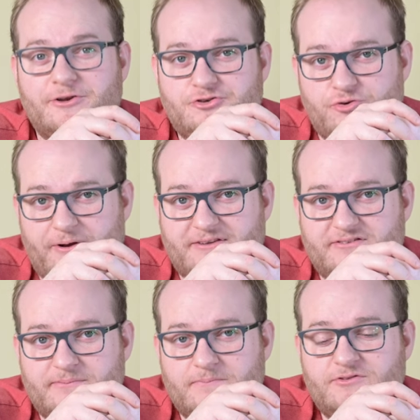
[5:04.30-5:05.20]
good
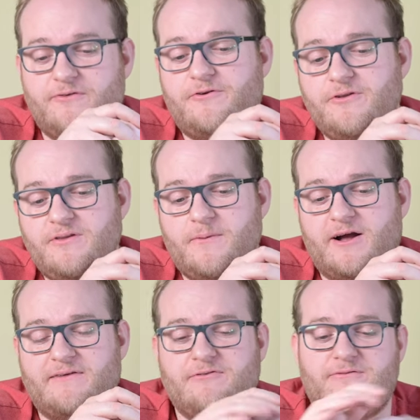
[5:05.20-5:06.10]
choice. So if you're in the
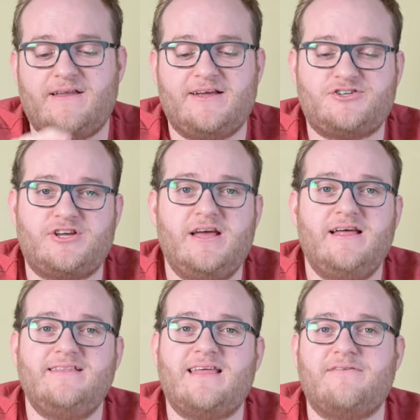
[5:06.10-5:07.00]
market for a flash,
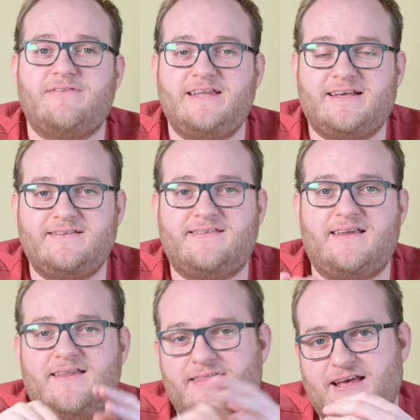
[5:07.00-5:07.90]
definitely
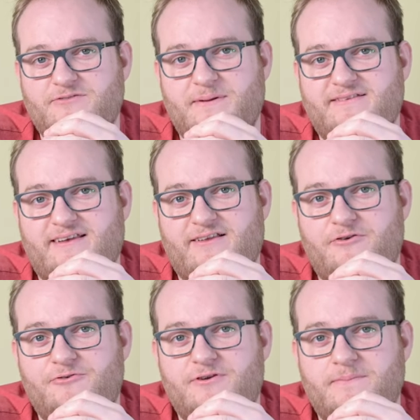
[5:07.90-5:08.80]
consider the
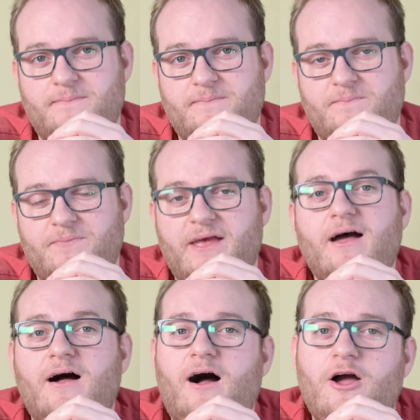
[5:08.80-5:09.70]
SB-600.
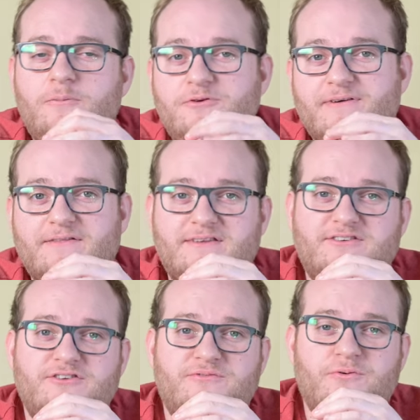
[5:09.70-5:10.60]
I hope you found this
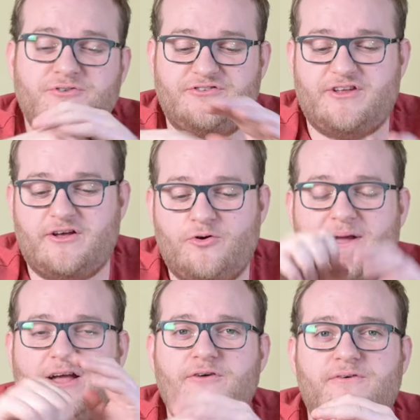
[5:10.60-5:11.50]
useful, just a
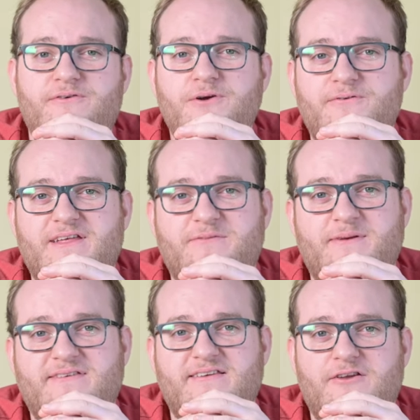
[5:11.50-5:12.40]
quick overview of the
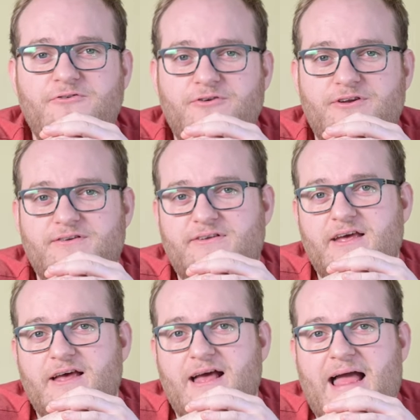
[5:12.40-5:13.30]
SB-600 and
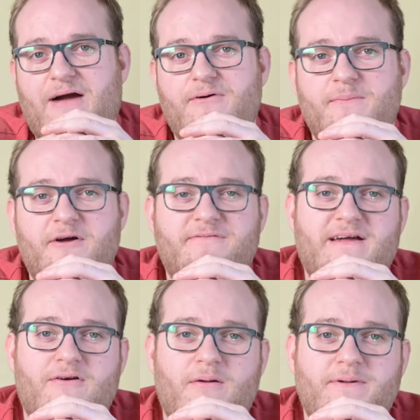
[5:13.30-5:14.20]
how it might
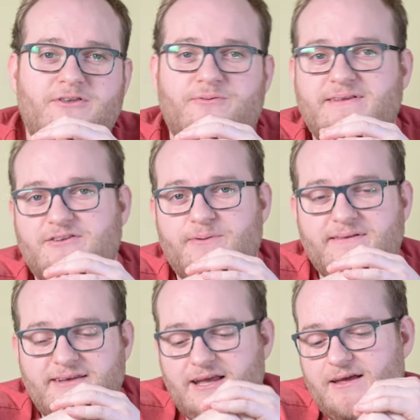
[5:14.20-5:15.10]
fare up in
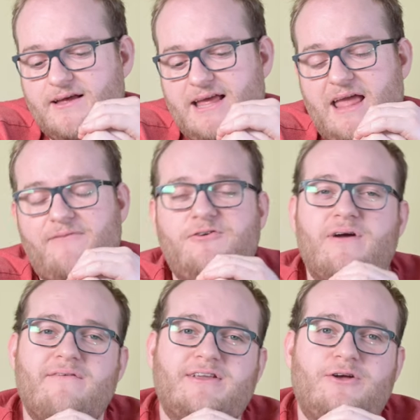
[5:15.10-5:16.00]
2020. If you
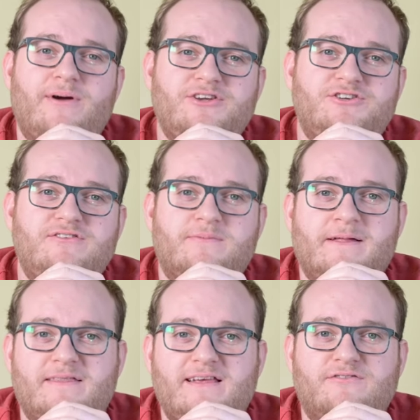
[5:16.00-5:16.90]
have any questions
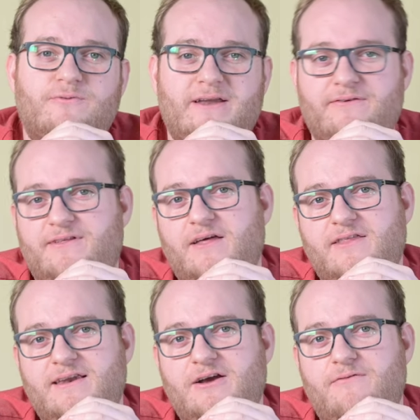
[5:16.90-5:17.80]
about this or any of the
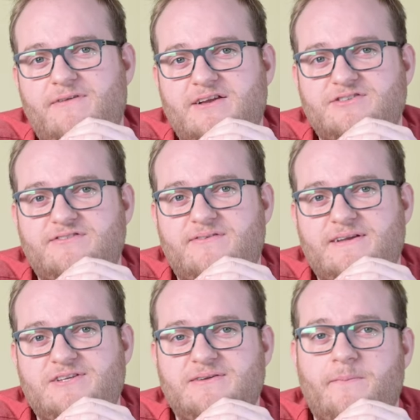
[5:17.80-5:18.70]
other Nikon flashes
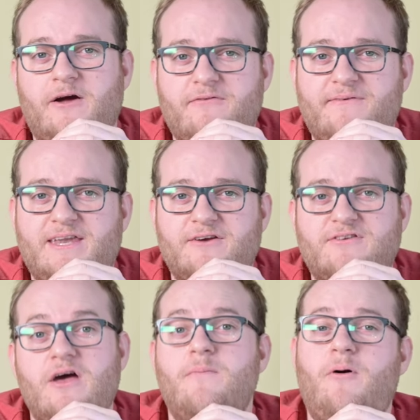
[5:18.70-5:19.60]
featured in my other videos,
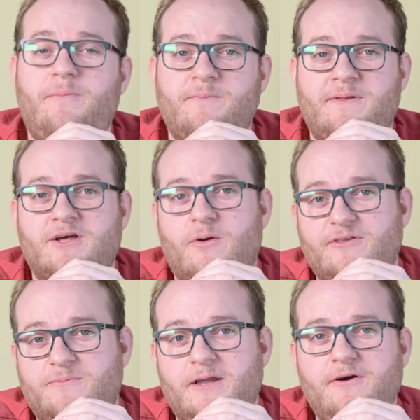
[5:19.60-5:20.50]
pop them in the
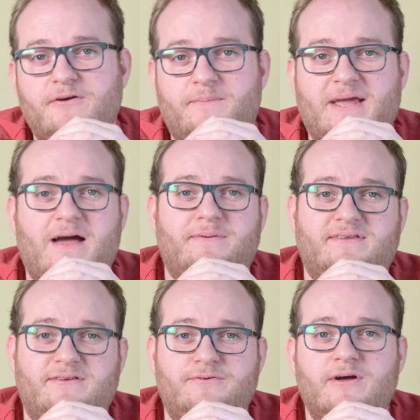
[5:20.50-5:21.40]
comments below and I'll be happy
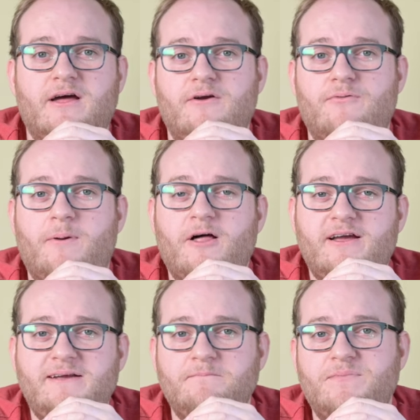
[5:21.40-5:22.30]
to
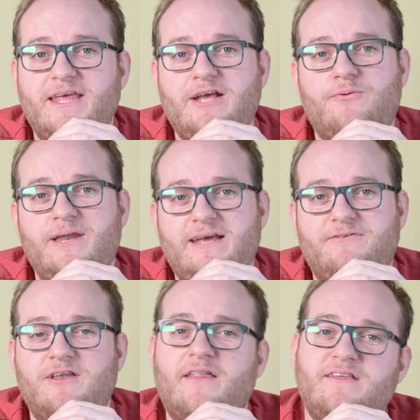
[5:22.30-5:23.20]
reply. Equally,
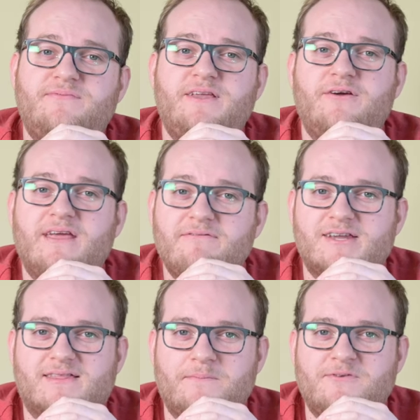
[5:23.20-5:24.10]
if you like this video, give it
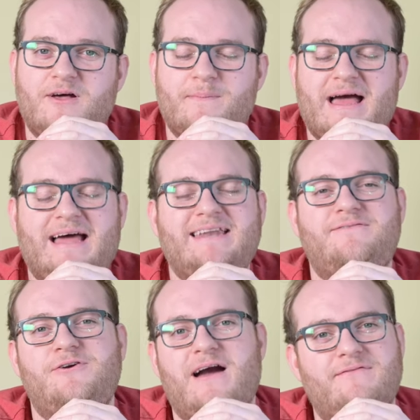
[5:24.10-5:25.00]
a thumbs up, and
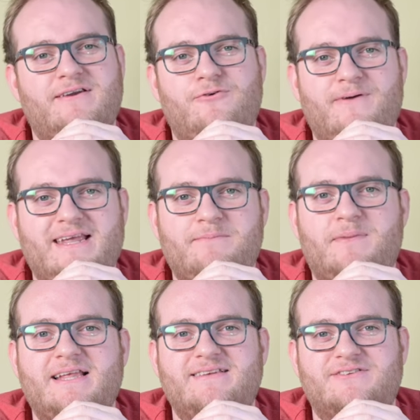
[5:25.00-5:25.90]
if you haven't already,
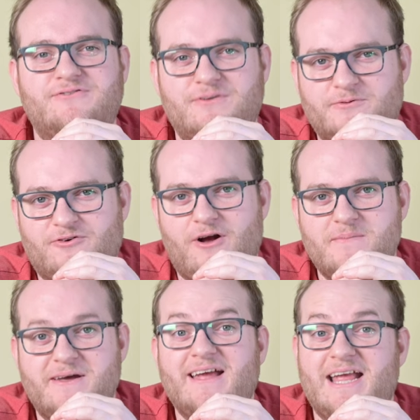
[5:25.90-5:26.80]
please do
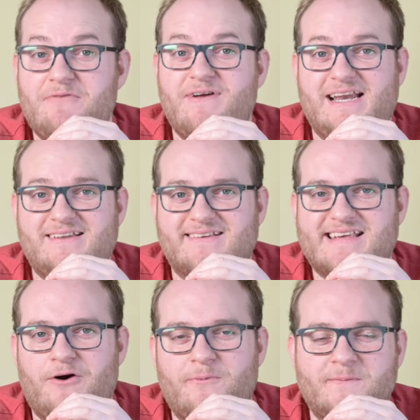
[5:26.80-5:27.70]
subscribe. It really does
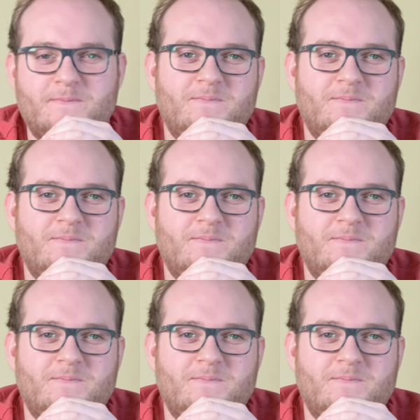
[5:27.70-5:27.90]
help.